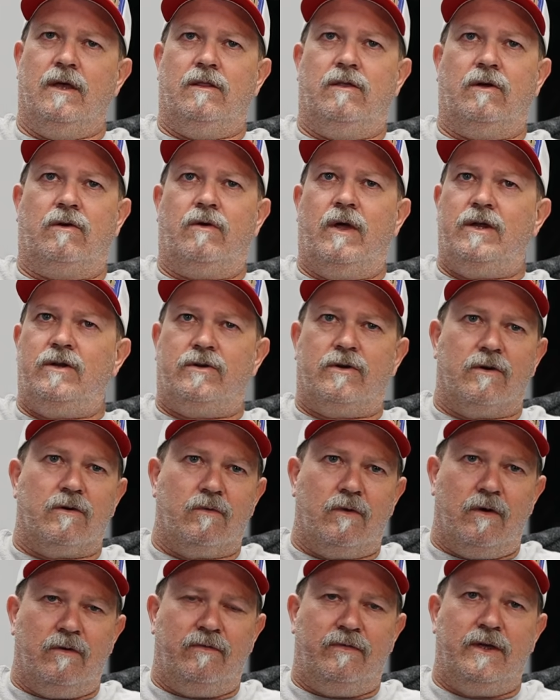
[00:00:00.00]
They're great dirt
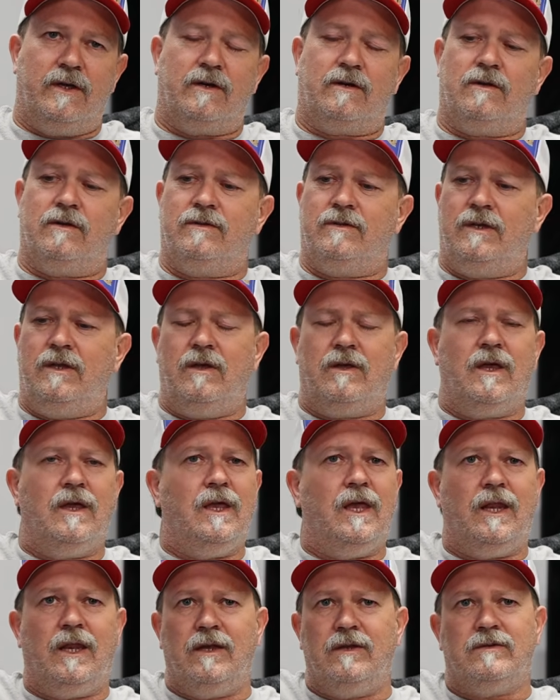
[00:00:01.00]
road vehicles, and you can
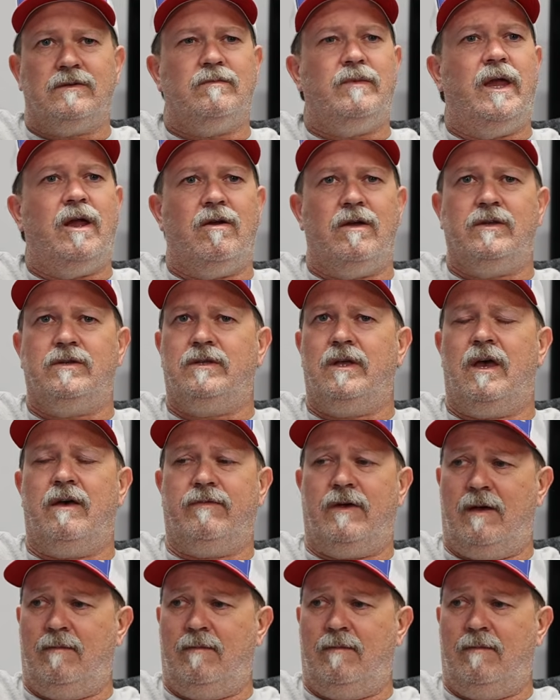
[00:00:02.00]
get into some hairy stuff.